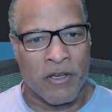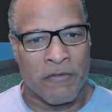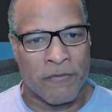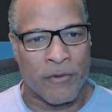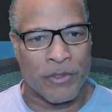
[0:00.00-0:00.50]

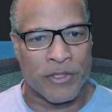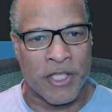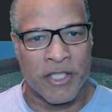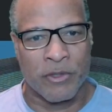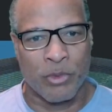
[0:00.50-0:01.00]

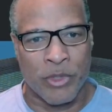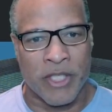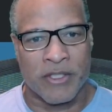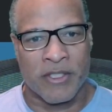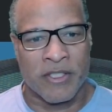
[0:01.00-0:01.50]
14
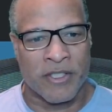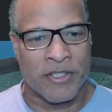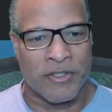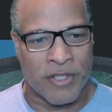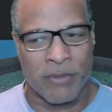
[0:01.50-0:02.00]
weeks to
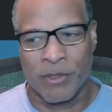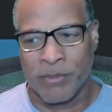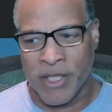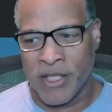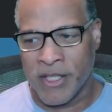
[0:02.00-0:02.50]
double
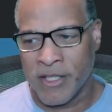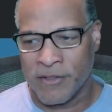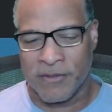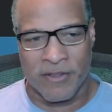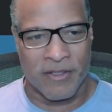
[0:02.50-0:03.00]
my
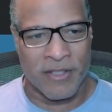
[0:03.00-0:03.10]
account,